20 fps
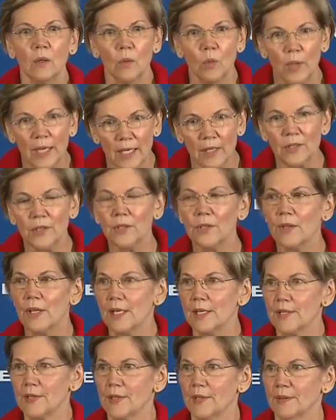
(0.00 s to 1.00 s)
We can do
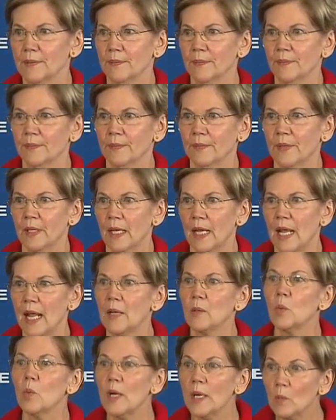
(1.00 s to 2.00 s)
this.
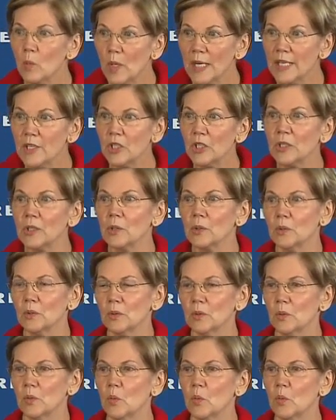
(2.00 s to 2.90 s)
And when we do,